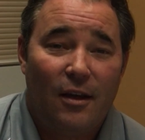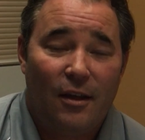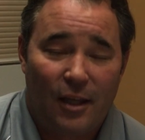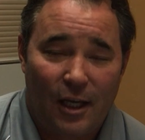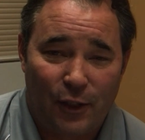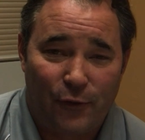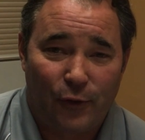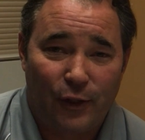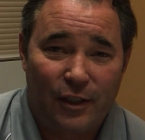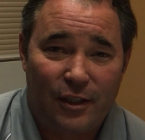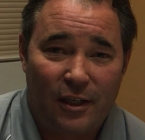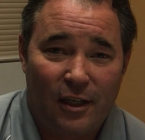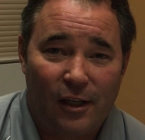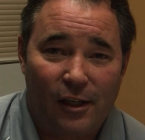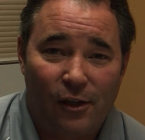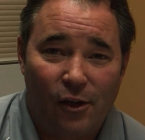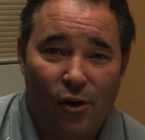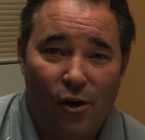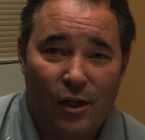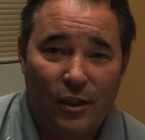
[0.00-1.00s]
Thanks for listening
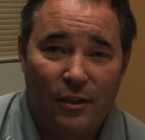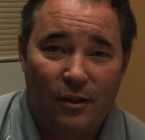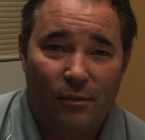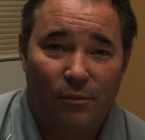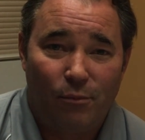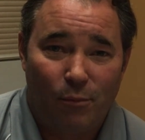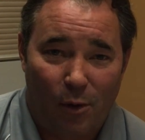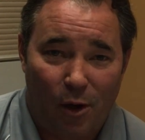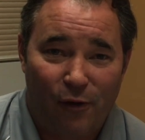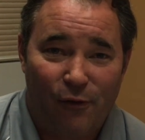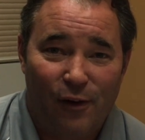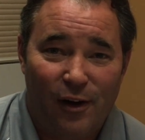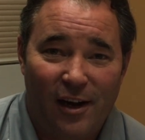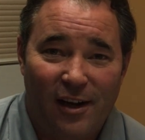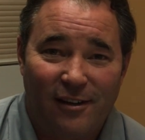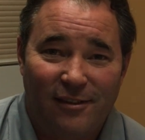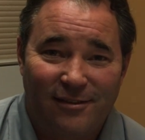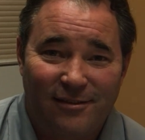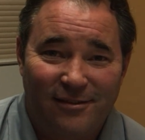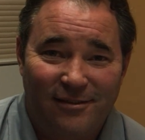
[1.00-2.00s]
in, guys. Bye for now.